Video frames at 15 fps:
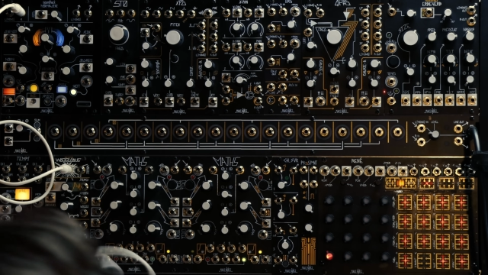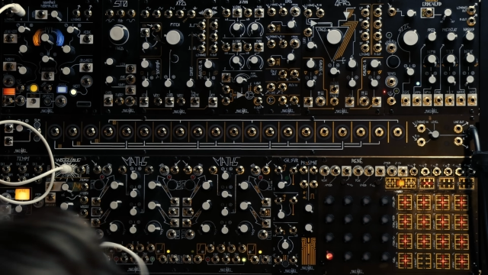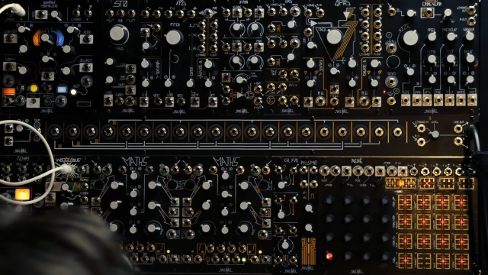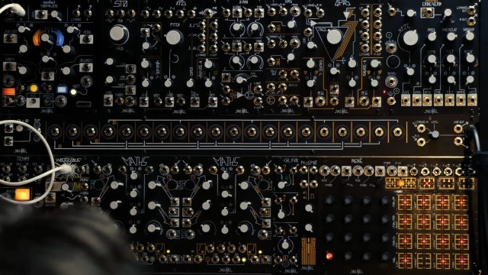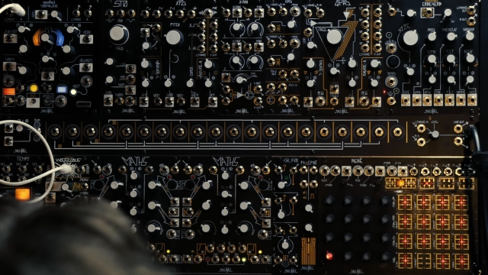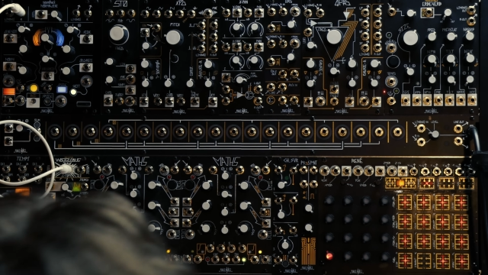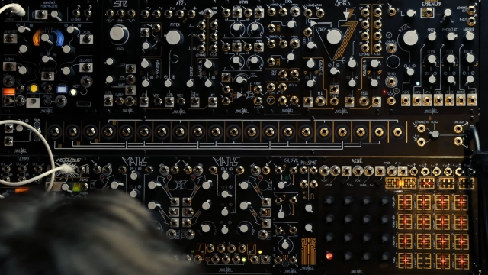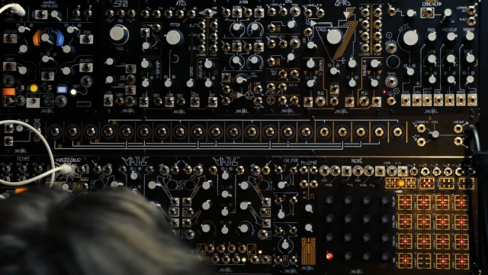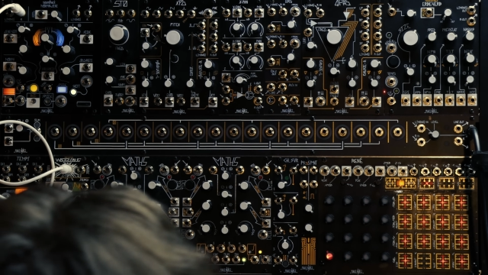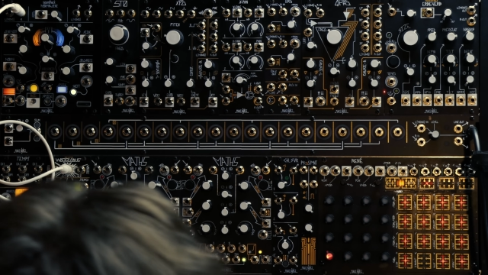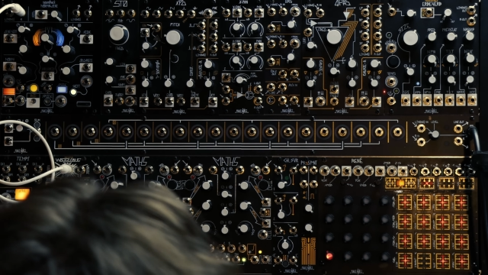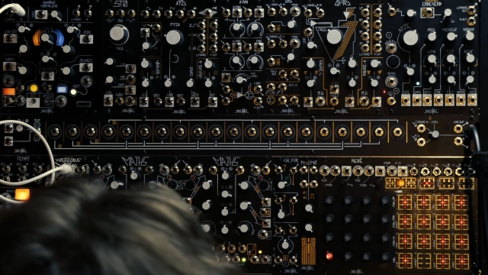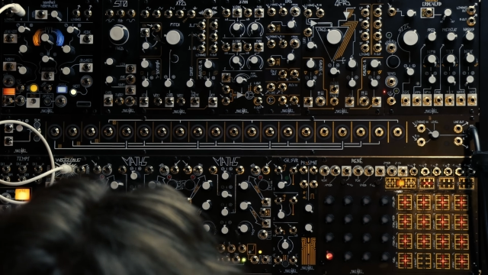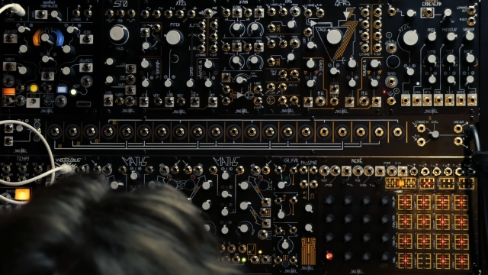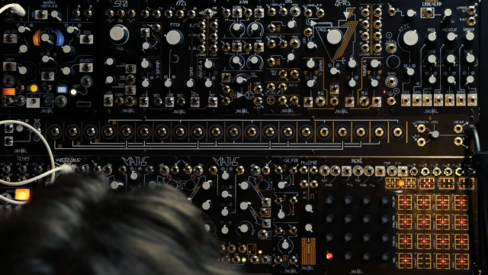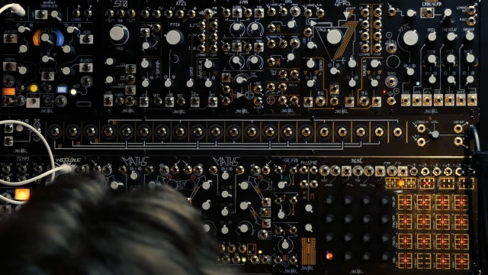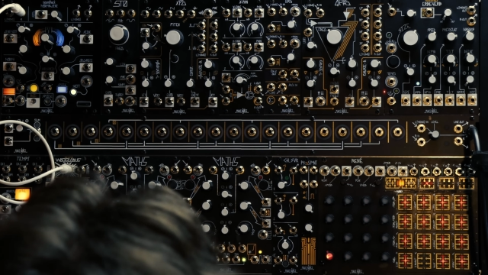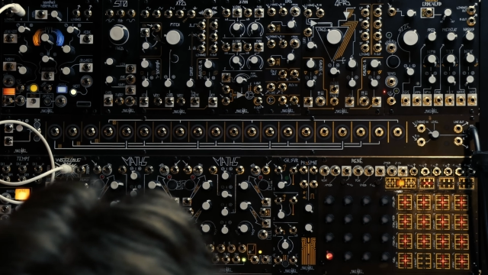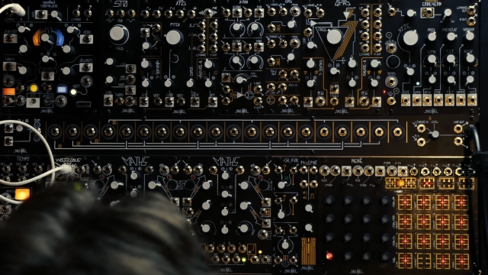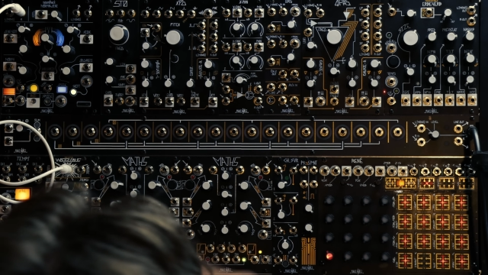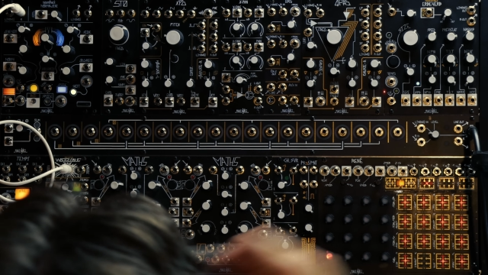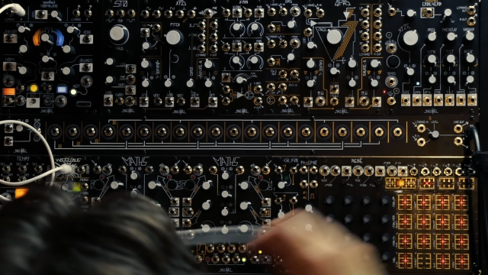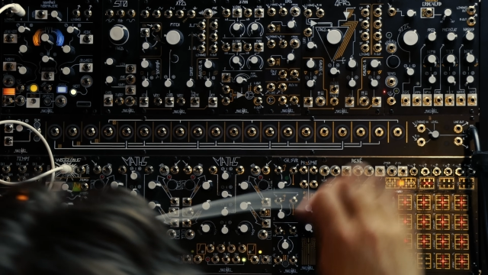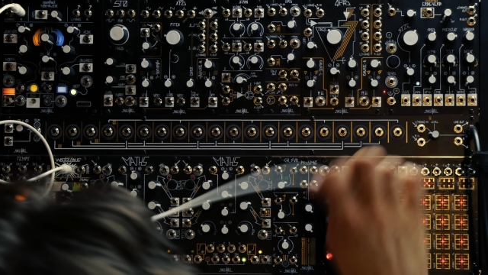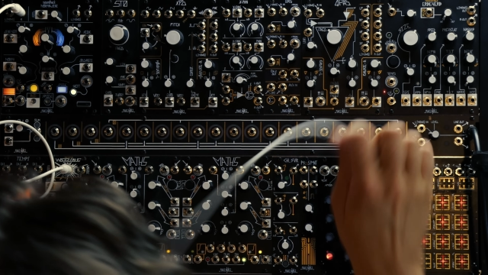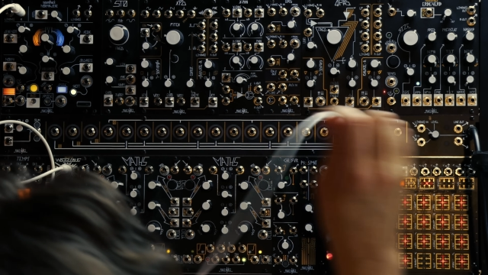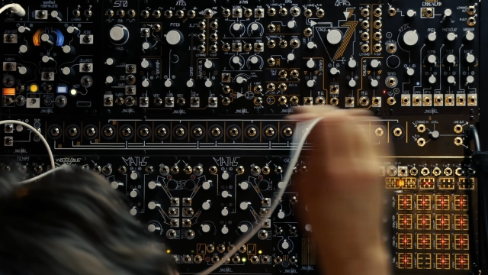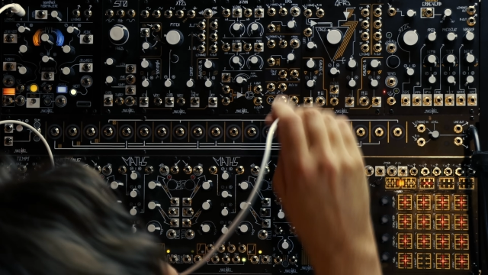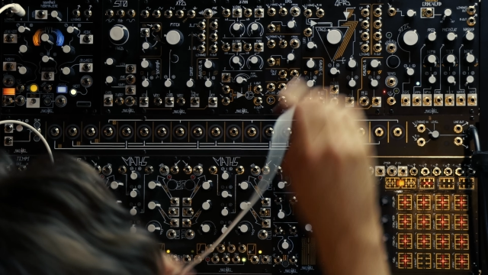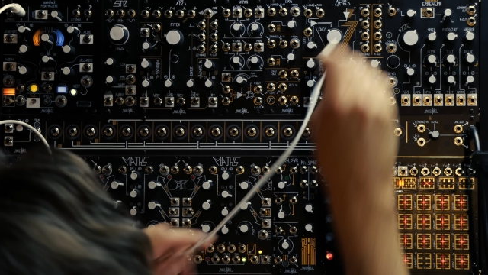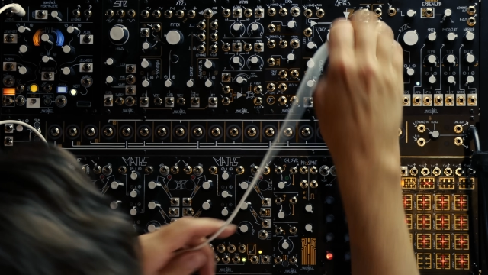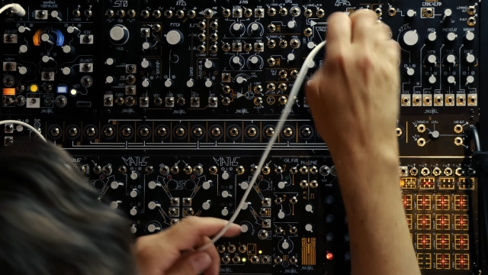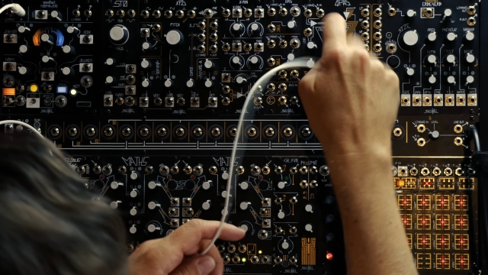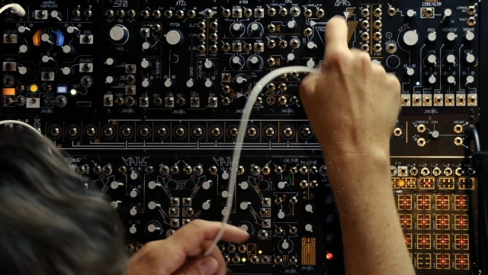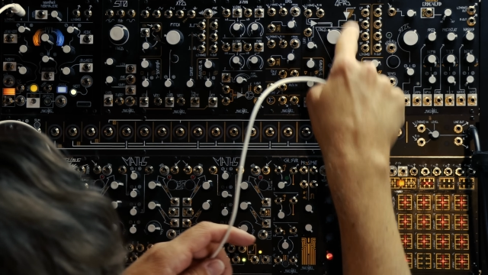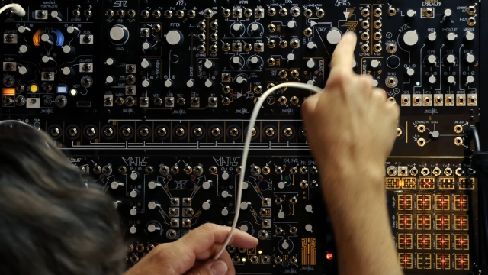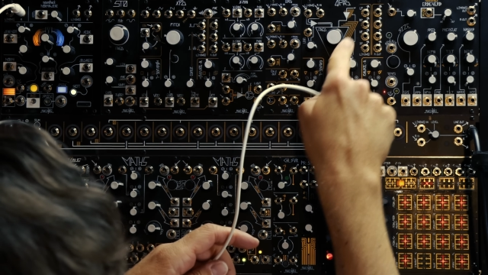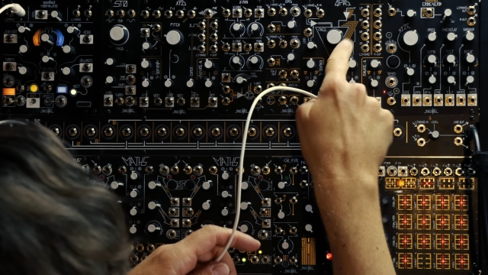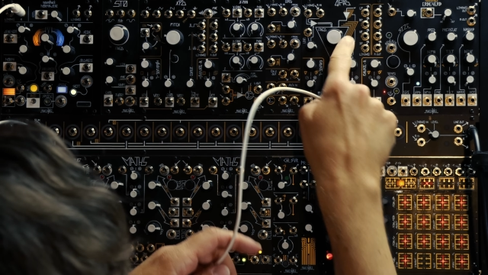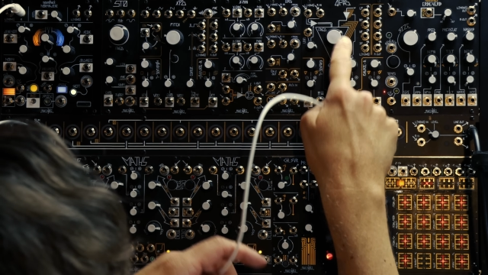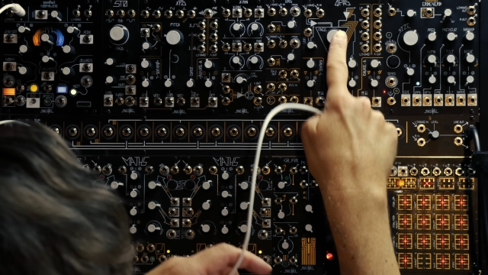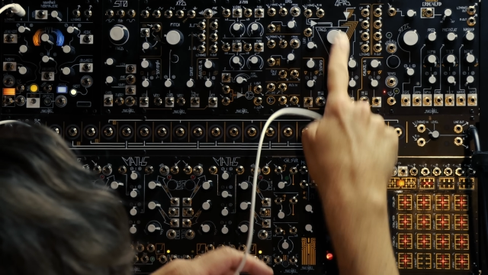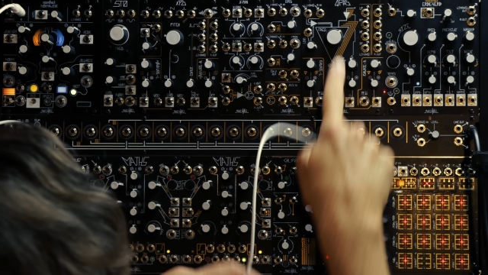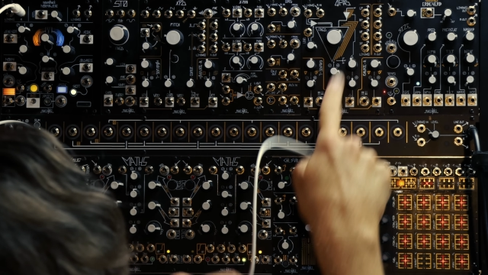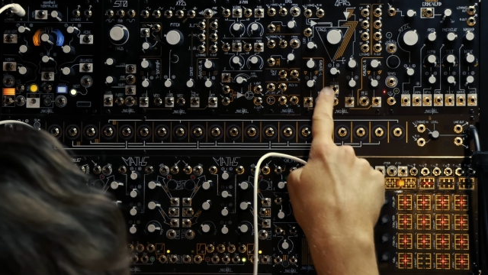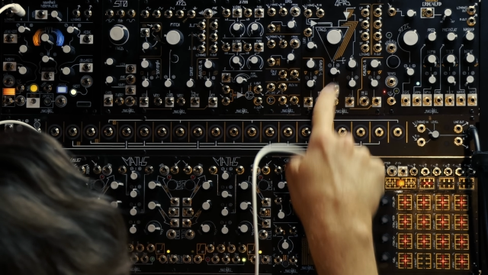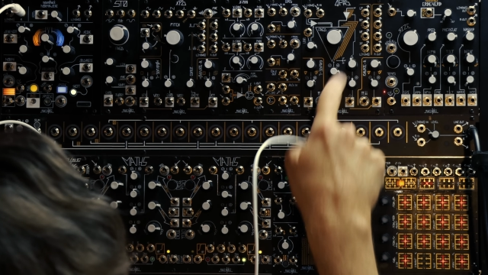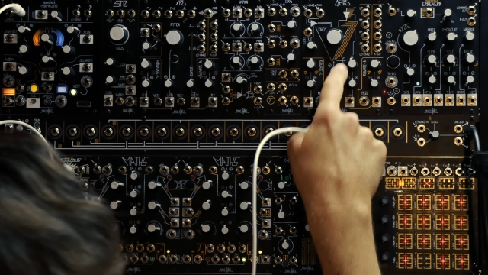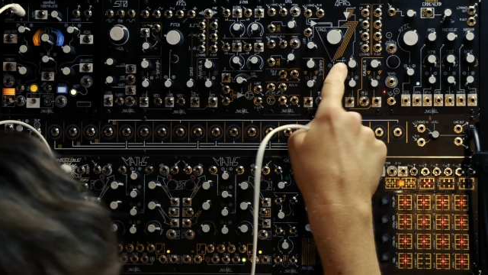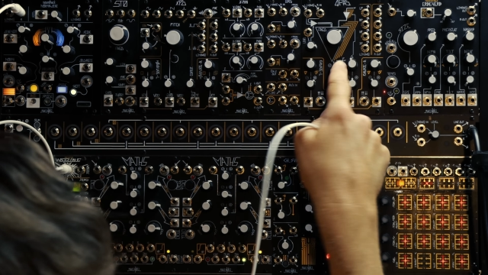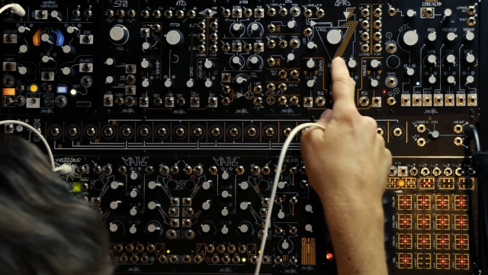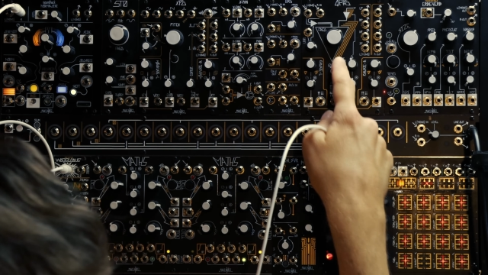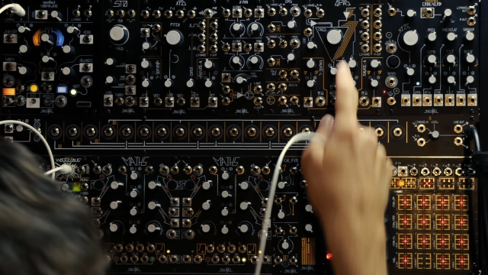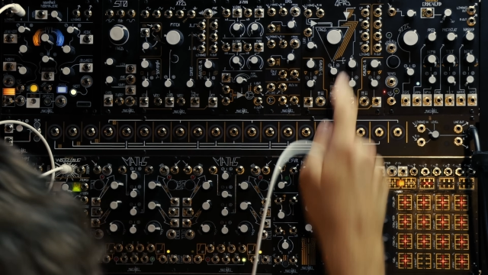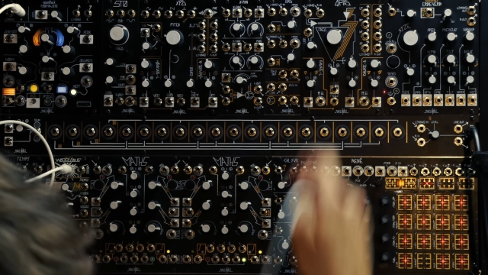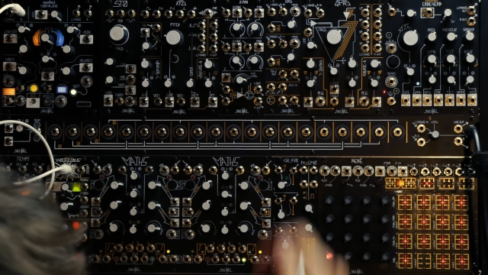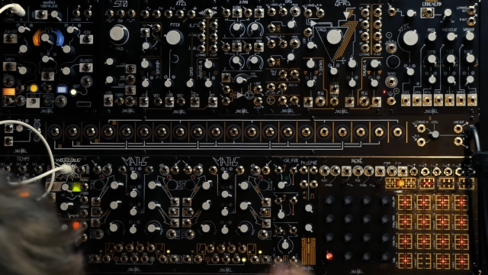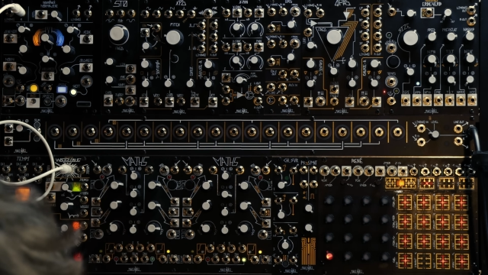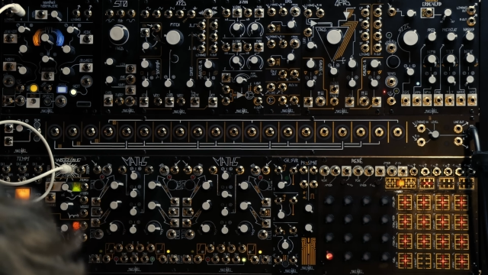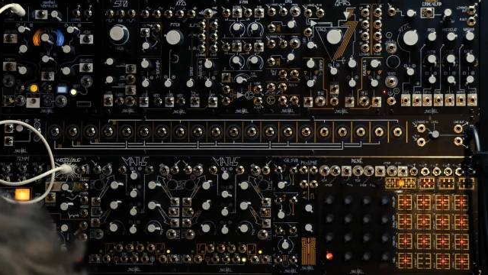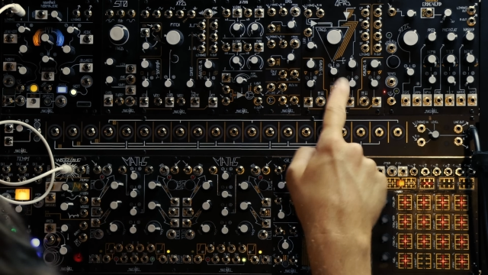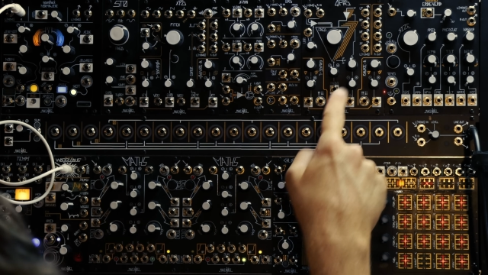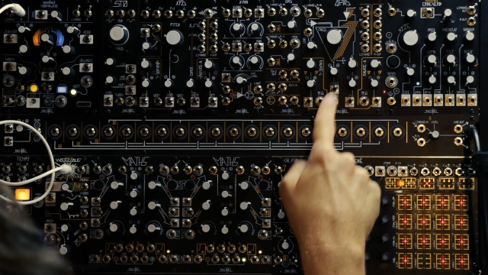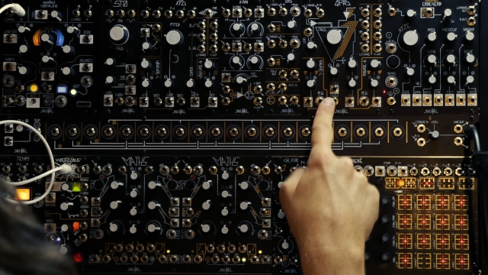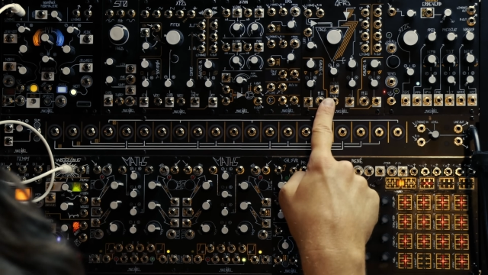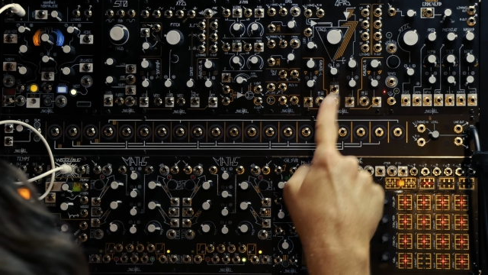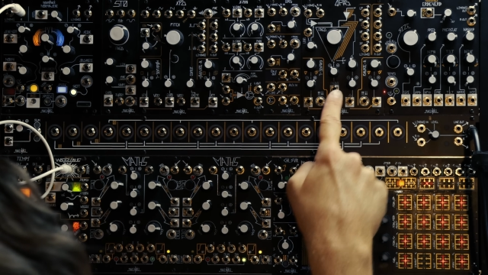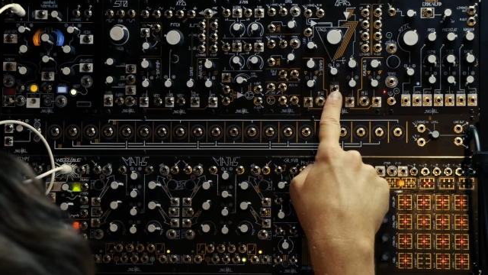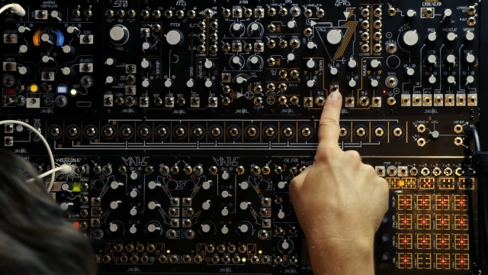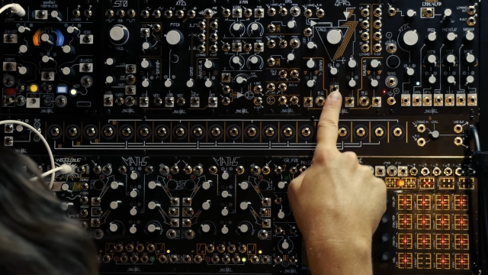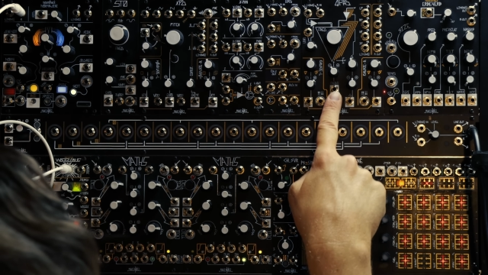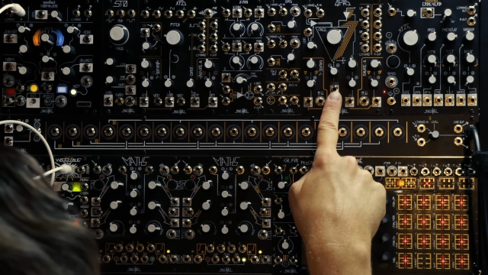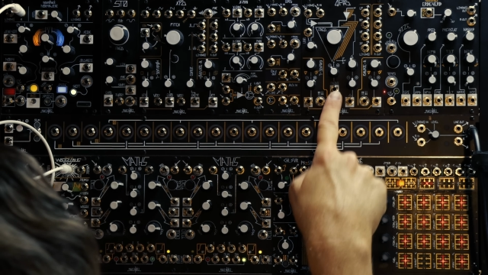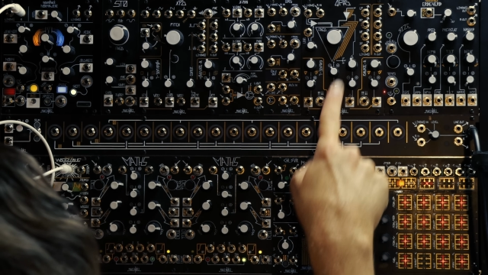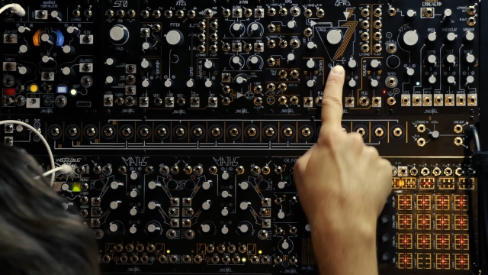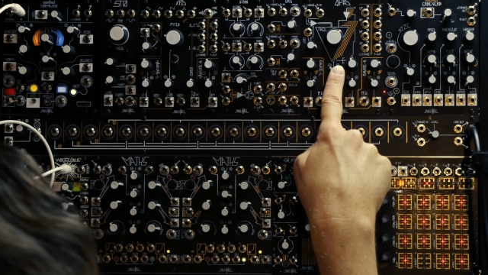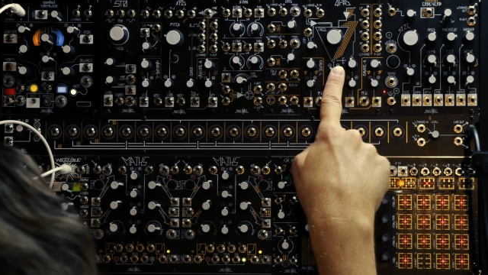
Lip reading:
Nobody's mouth can be seen.